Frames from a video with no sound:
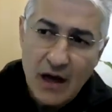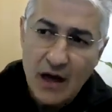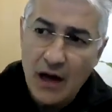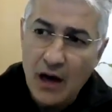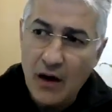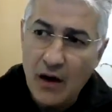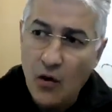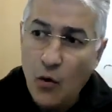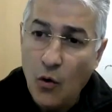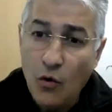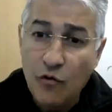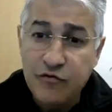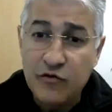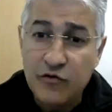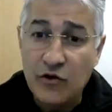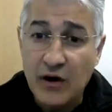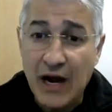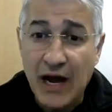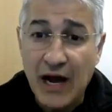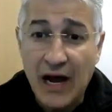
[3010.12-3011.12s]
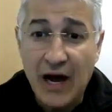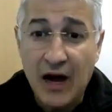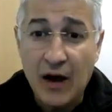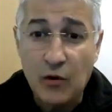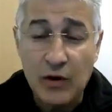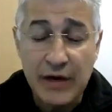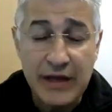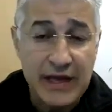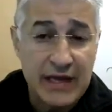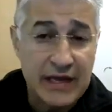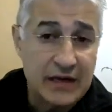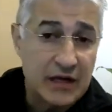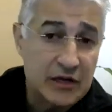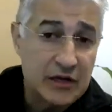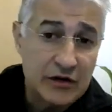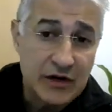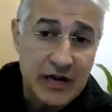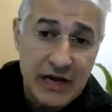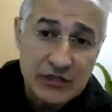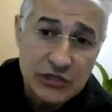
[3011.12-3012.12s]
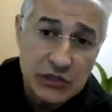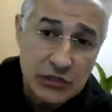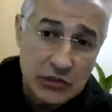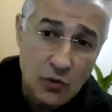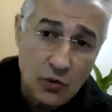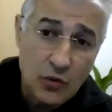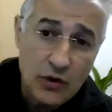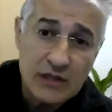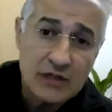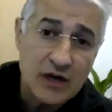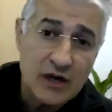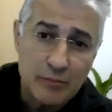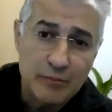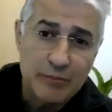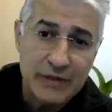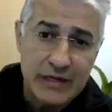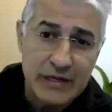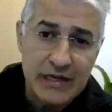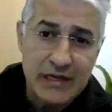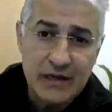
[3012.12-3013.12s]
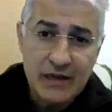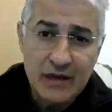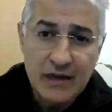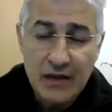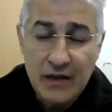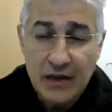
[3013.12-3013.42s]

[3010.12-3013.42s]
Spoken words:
over how an international oil company